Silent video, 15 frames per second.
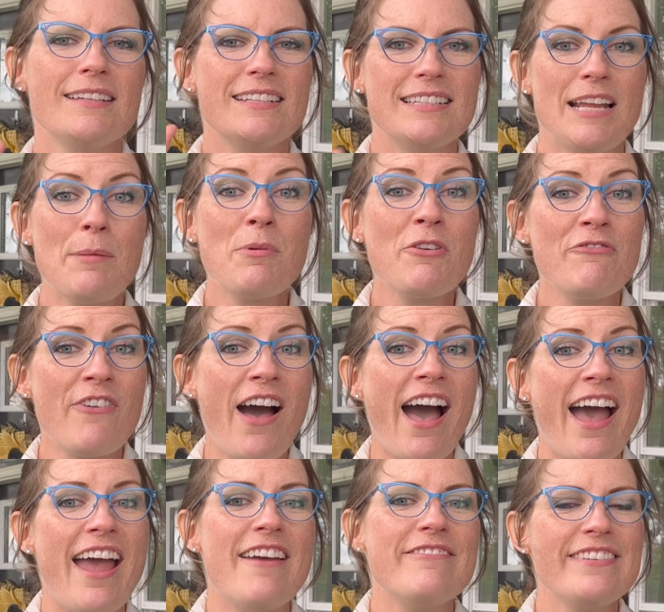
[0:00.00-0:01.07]
Number
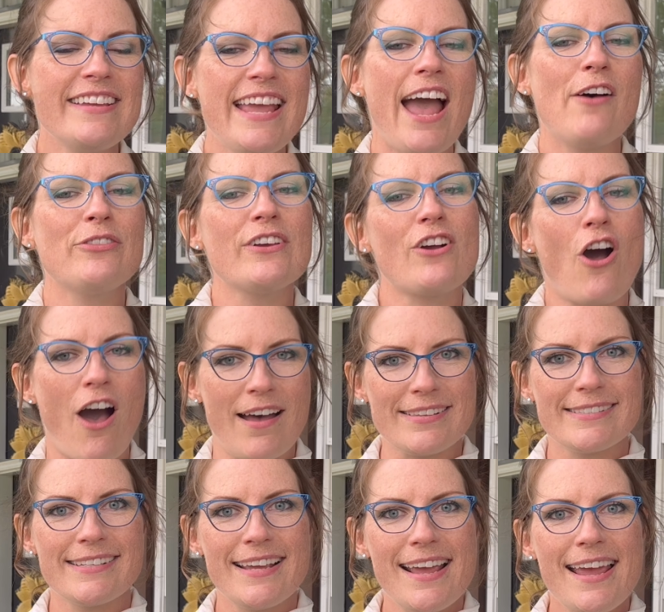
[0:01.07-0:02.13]
5, count the
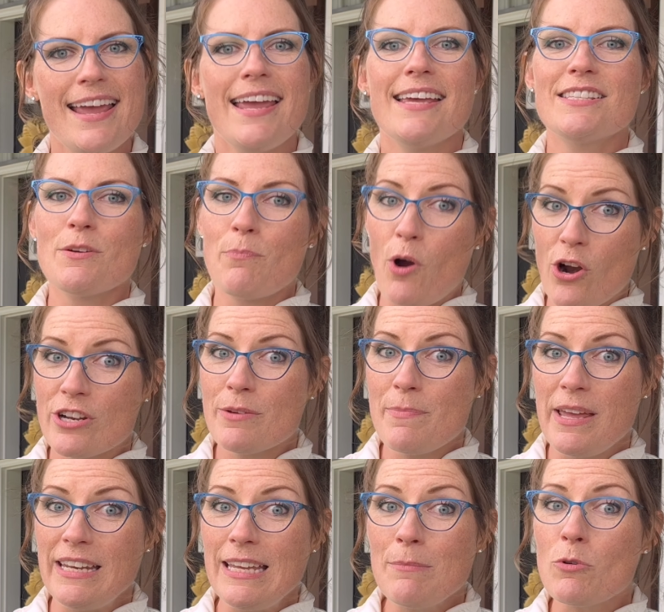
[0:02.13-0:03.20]
cost. Is a
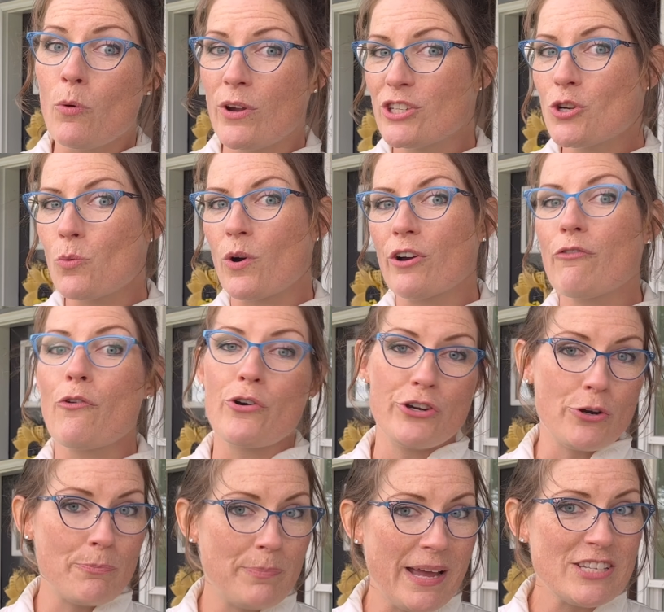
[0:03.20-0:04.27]
barndominium going to work for
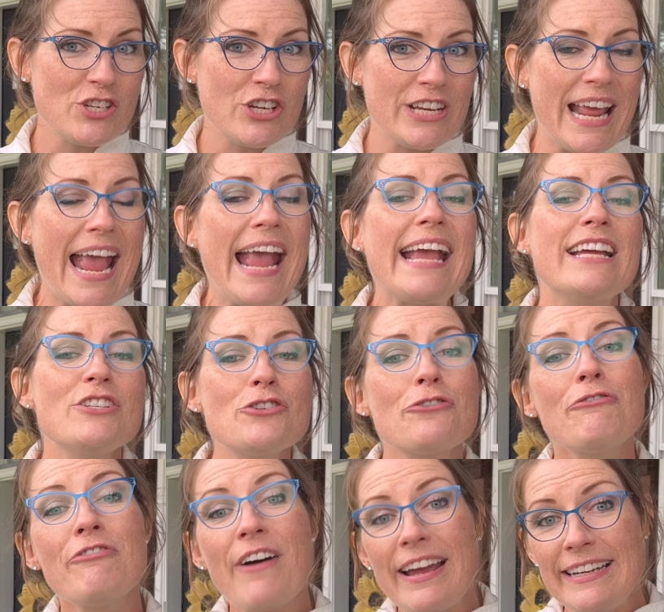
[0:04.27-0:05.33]
your budget and your
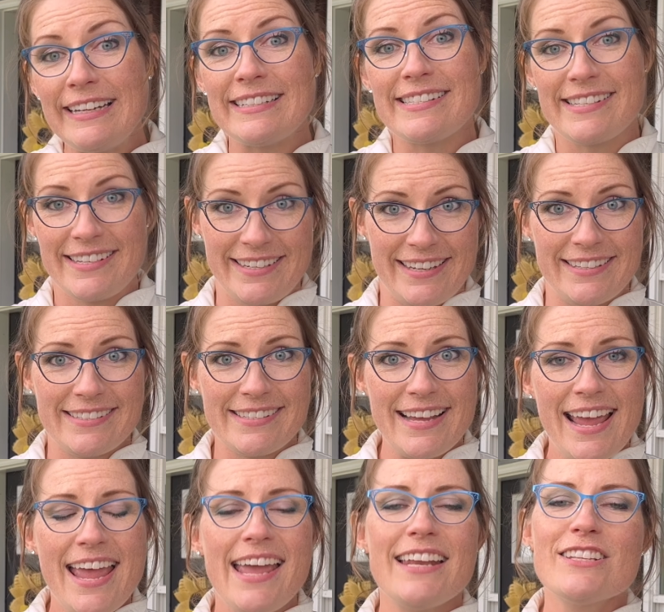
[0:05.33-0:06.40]
financing needs?
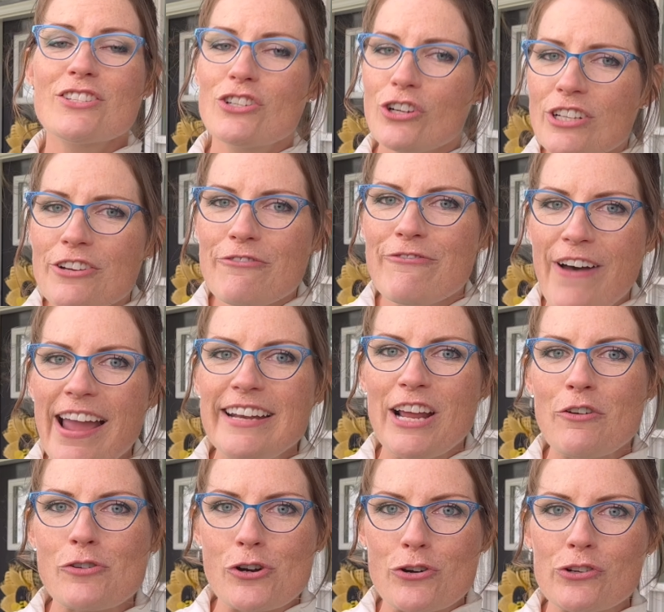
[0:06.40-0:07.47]
It is good to find
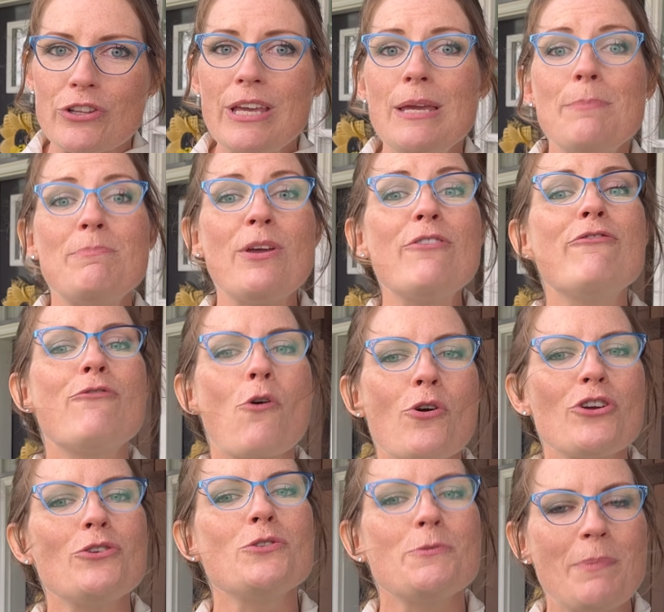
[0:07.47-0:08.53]
out early
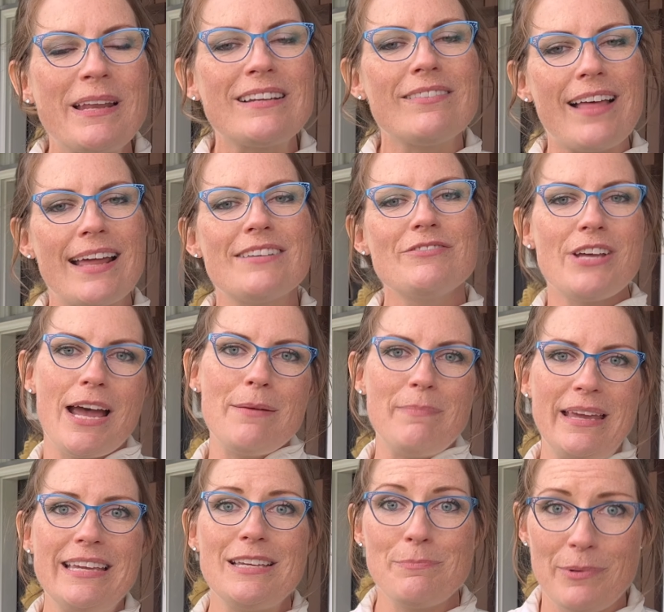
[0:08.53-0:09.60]
before you spend a lot of time
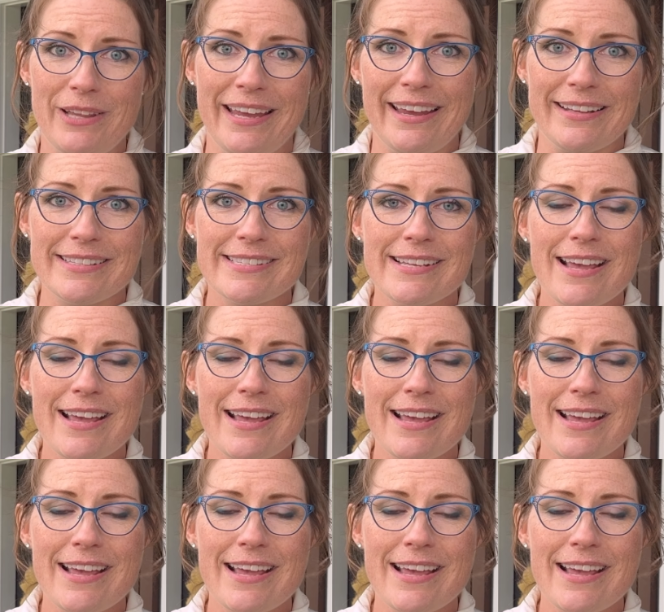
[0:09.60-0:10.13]
making plans.